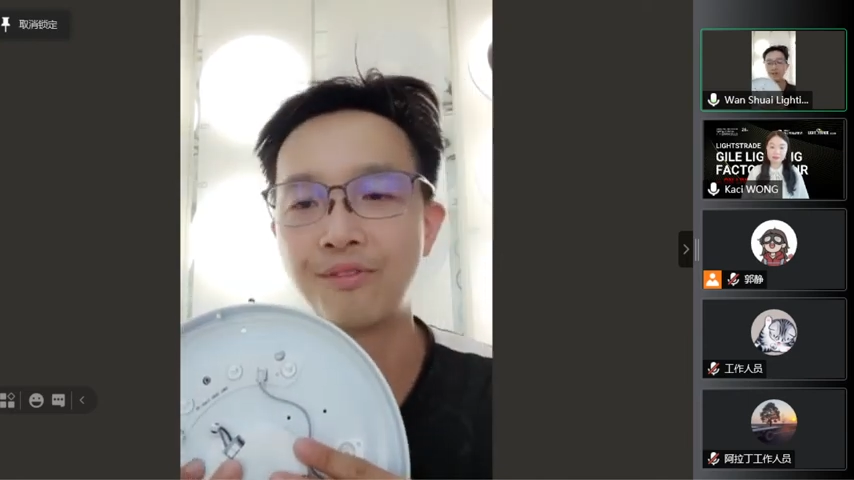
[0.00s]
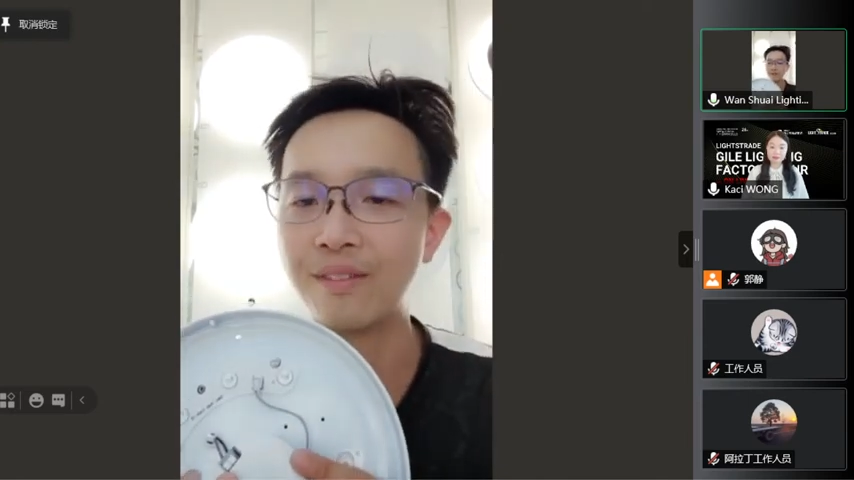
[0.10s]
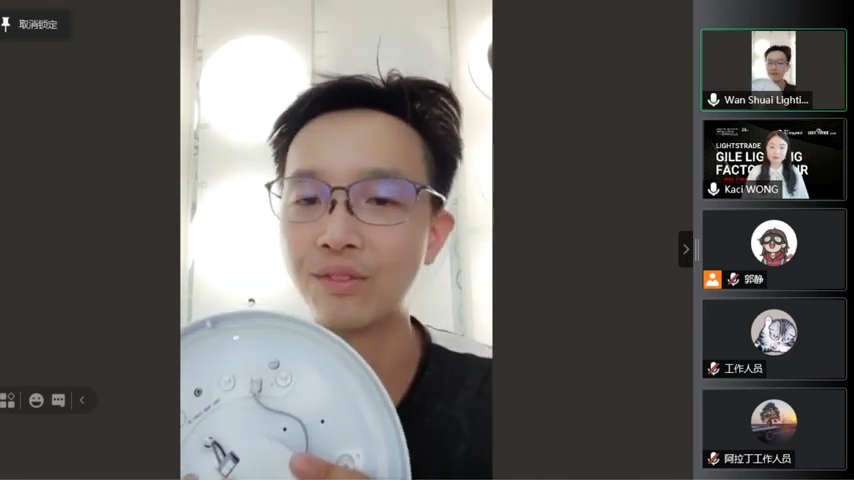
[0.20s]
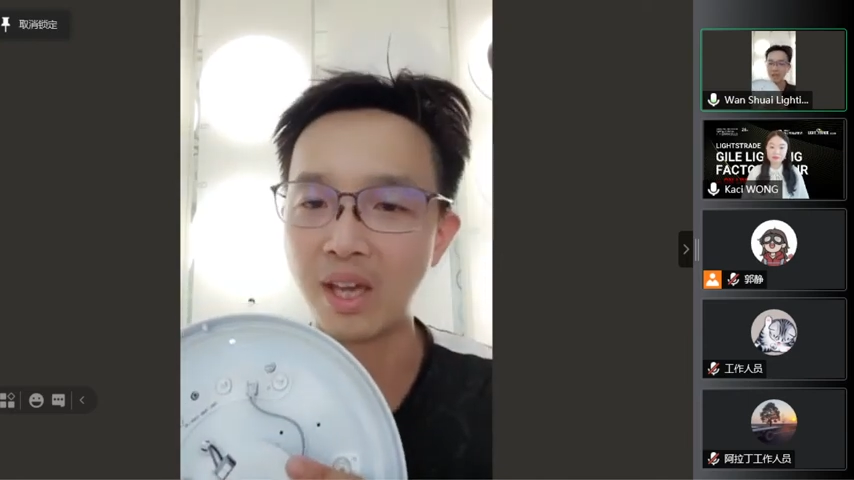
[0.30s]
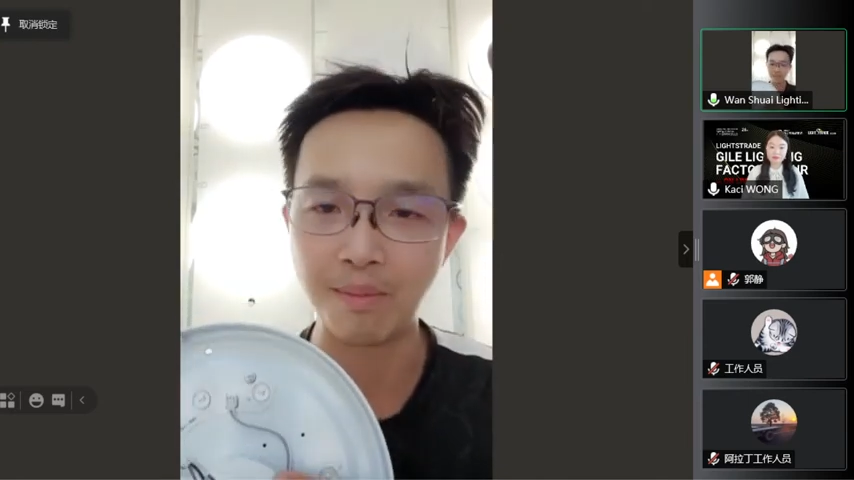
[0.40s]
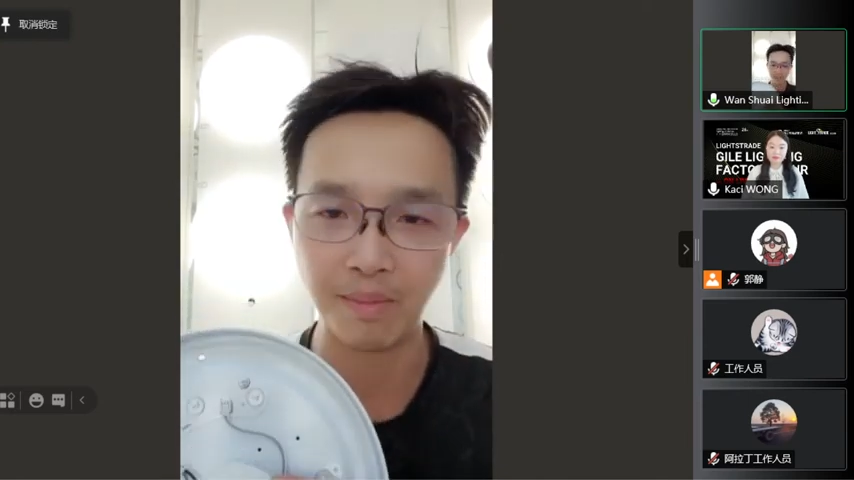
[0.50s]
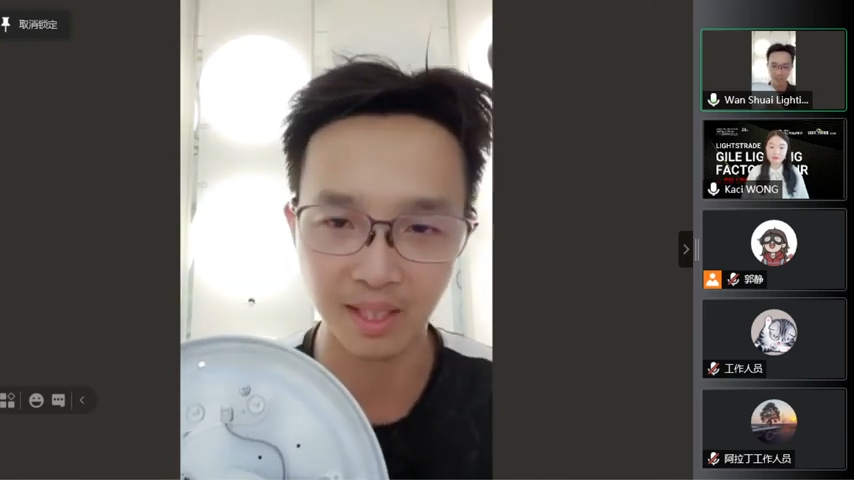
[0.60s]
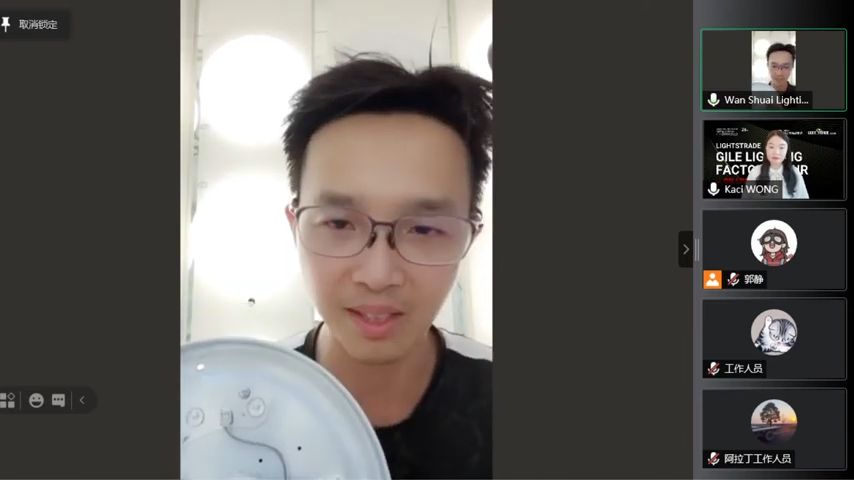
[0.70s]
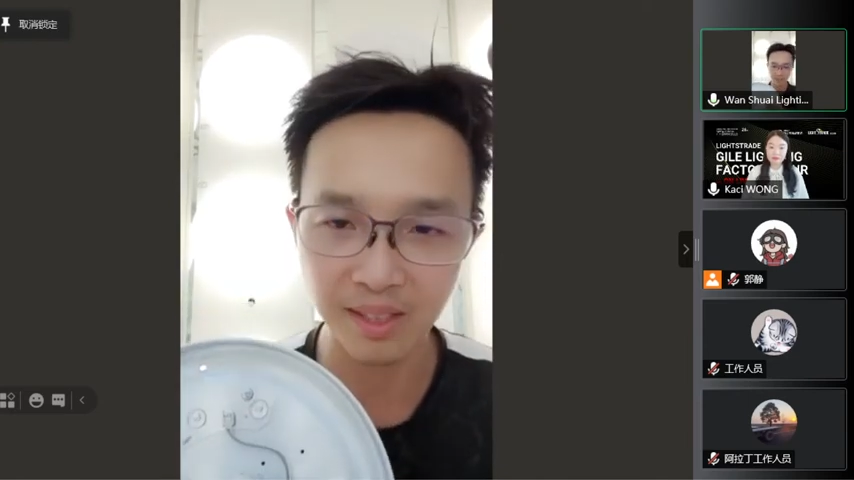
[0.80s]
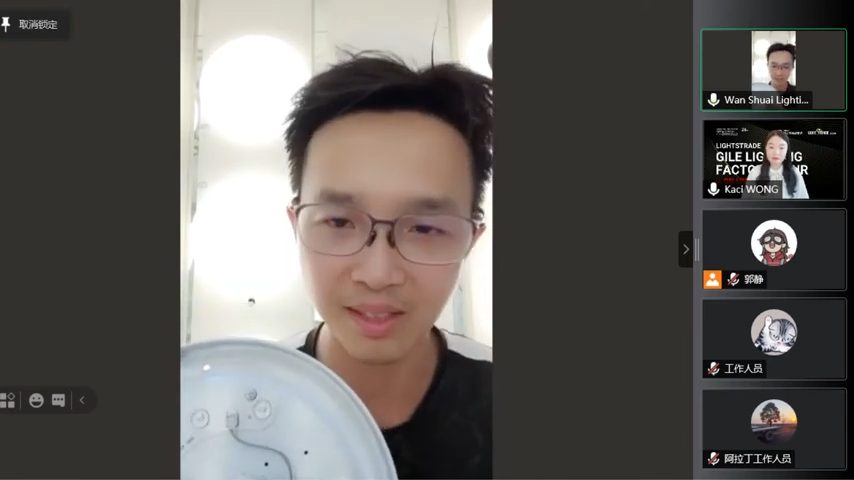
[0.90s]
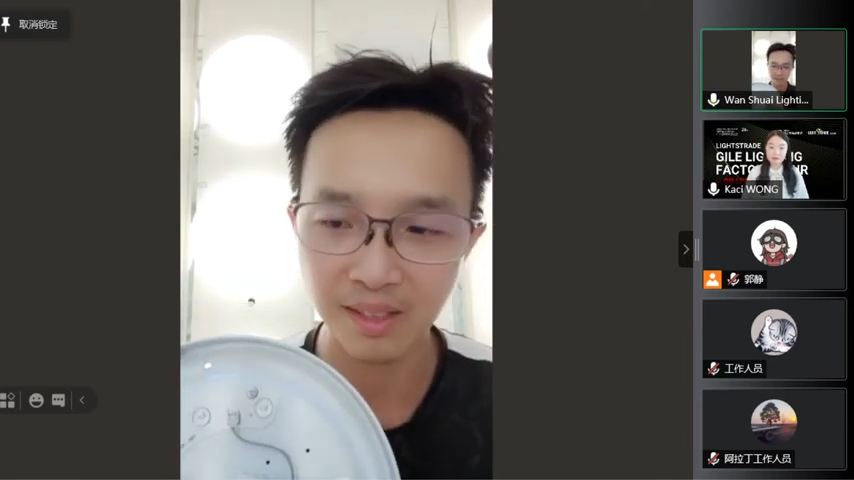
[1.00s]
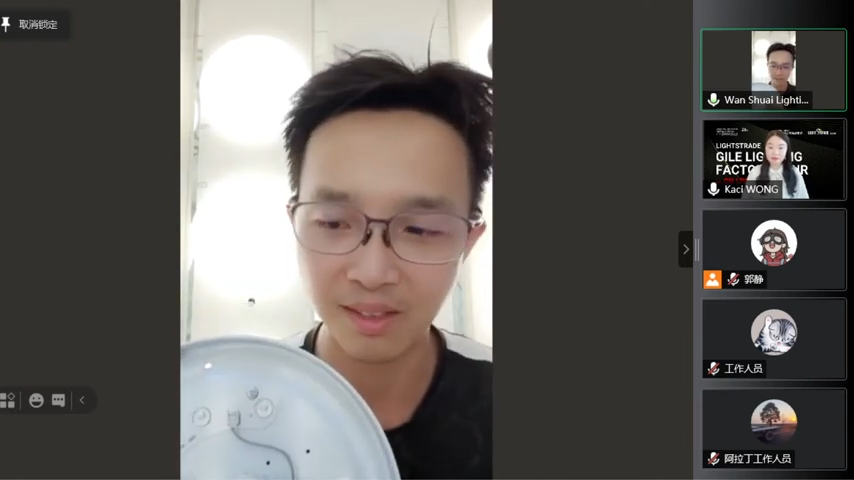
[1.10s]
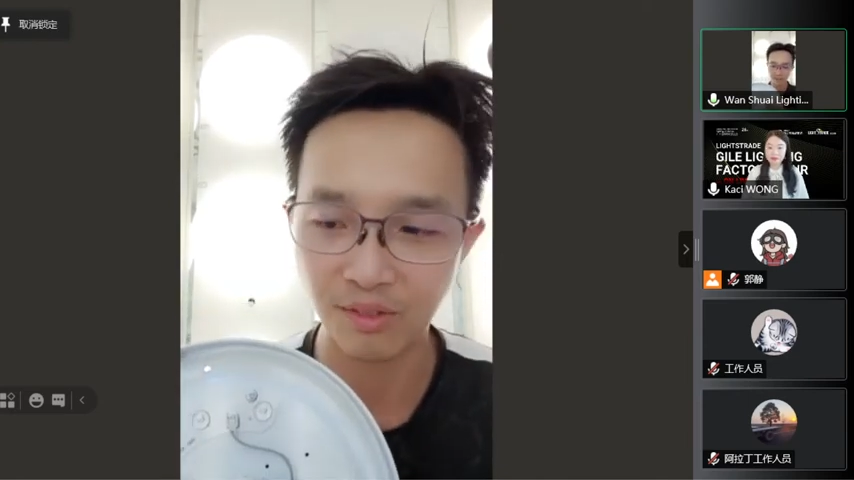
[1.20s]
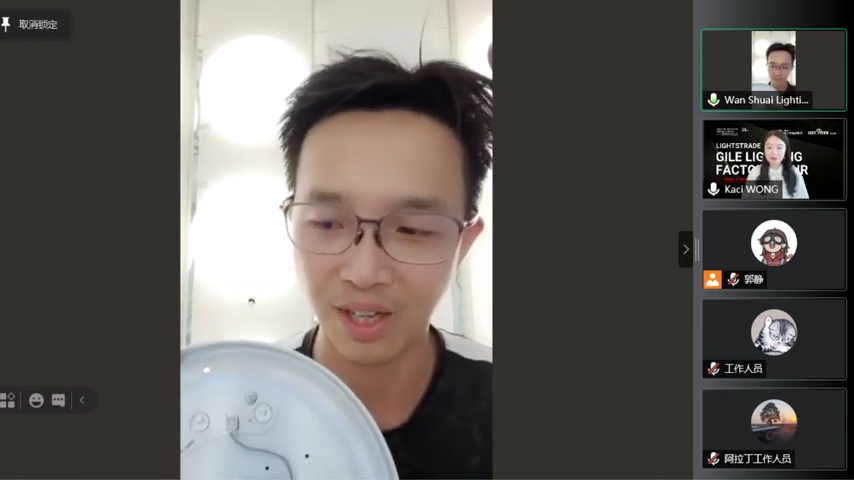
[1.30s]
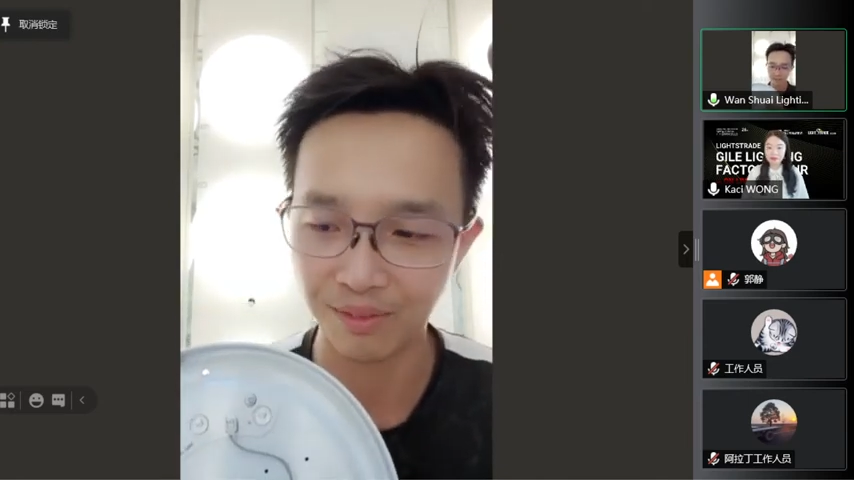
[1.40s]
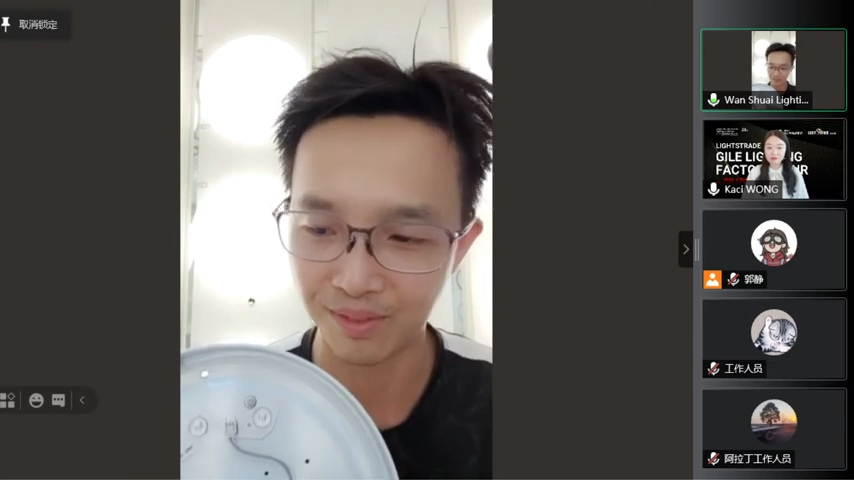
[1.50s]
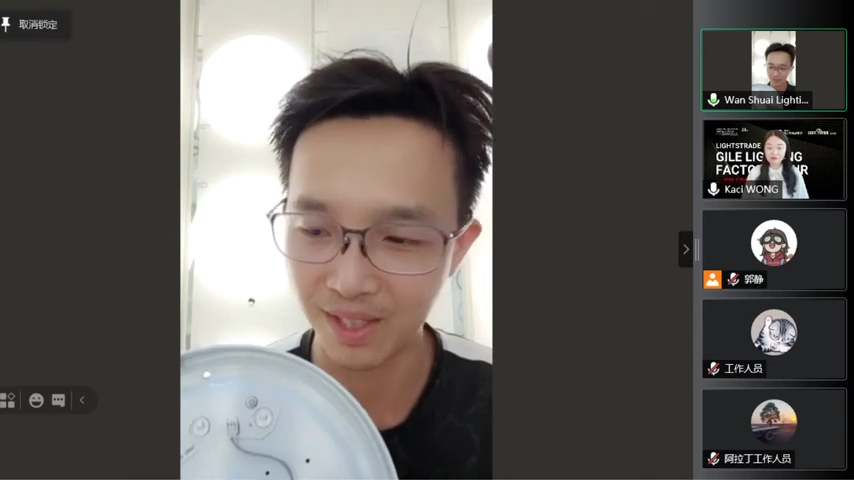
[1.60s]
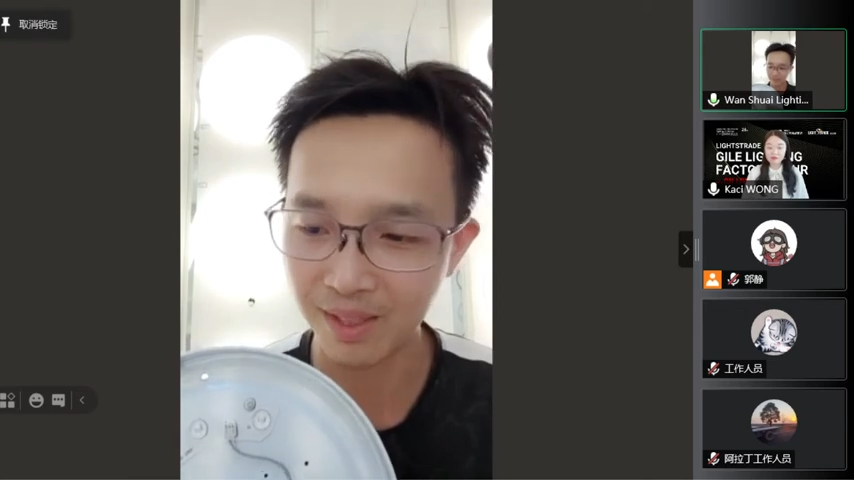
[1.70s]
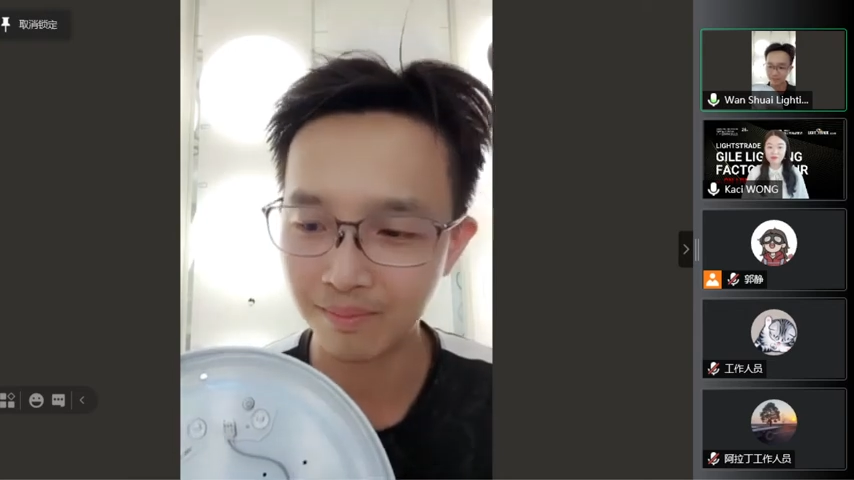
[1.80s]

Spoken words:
5 to 8 meters, roughly.